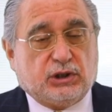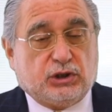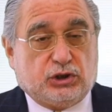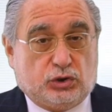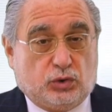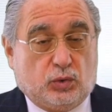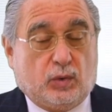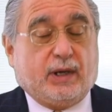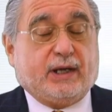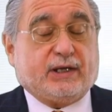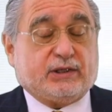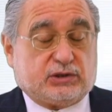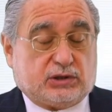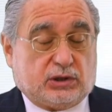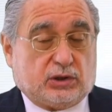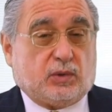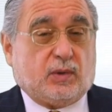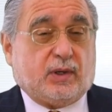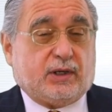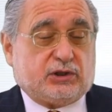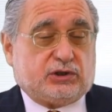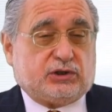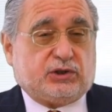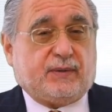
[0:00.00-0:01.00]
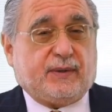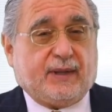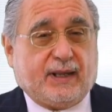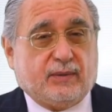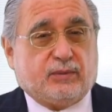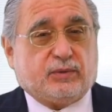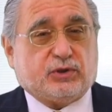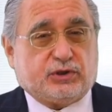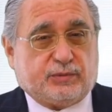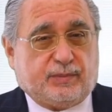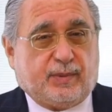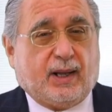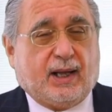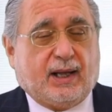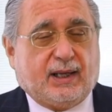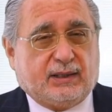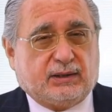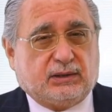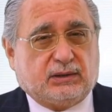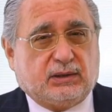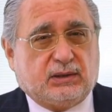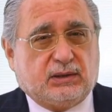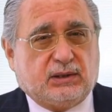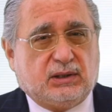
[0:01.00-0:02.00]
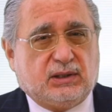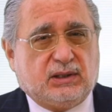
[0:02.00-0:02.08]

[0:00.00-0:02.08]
You ask a question, they respond.